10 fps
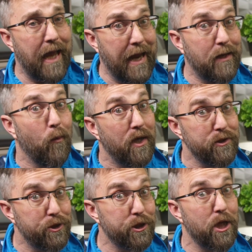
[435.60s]
to
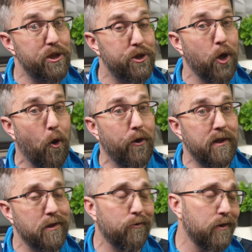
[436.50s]
anyone just
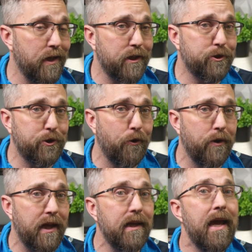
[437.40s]
starting their Linux
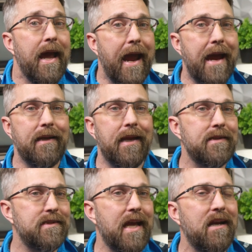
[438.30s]
journey. And
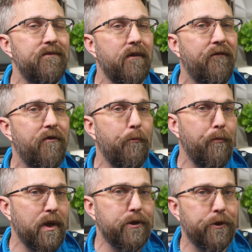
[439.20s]
instead of a
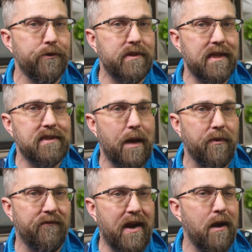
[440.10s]
familiar desktop
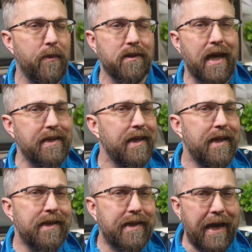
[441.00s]
environment like
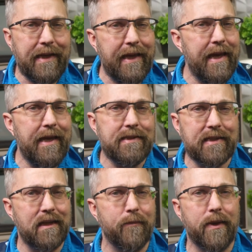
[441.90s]
K D E,
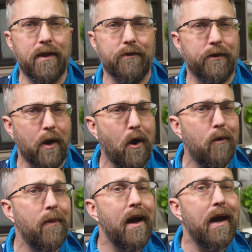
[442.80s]
Cinnamon, or
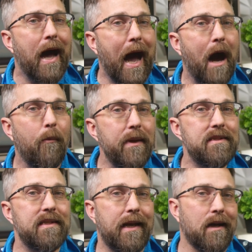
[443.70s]
GNOME, I'll be
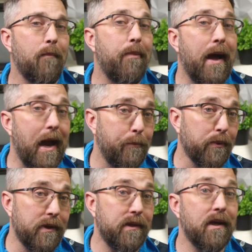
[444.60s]
setting up
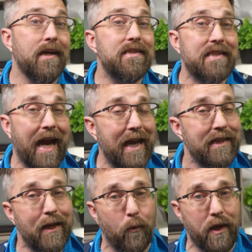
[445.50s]
Hyprland, a
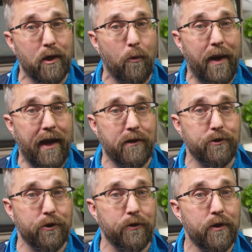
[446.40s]
tiling window
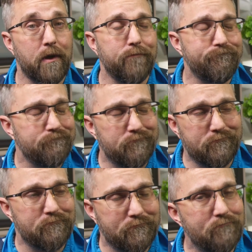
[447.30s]
manager.
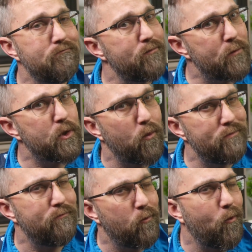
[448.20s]
So
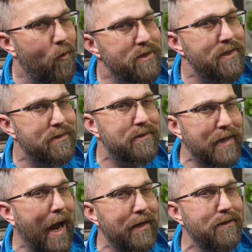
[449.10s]
what's a
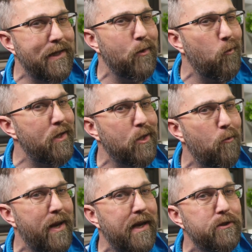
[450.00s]
tiling window
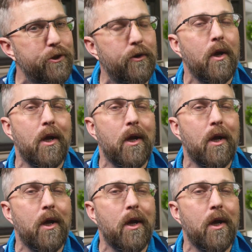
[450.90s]
manager?